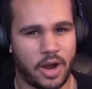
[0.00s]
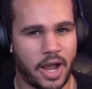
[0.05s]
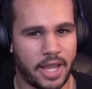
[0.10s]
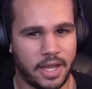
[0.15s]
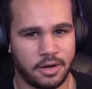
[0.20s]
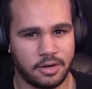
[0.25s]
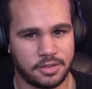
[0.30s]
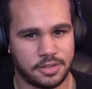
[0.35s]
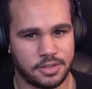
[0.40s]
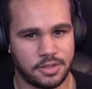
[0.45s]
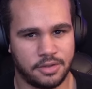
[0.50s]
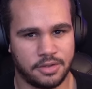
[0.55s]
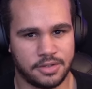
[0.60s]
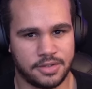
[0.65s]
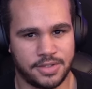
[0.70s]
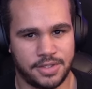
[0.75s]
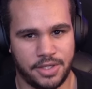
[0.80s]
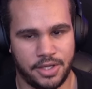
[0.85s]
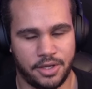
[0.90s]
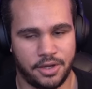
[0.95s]
prior to
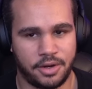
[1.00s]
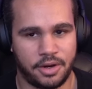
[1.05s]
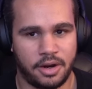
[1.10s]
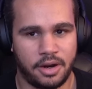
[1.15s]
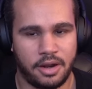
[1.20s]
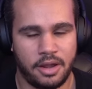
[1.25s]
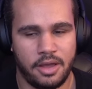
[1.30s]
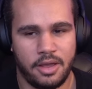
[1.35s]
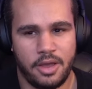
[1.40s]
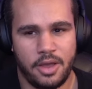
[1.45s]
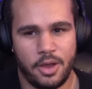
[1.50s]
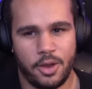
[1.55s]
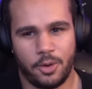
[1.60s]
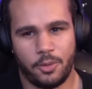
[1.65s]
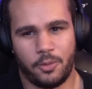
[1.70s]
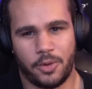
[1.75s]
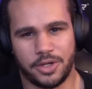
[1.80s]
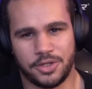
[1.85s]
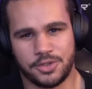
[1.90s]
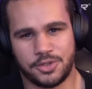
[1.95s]
this year
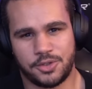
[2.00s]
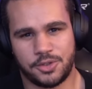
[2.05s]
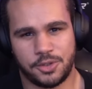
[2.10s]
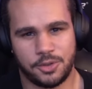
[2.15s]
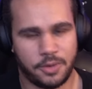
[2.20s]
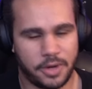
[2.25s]
was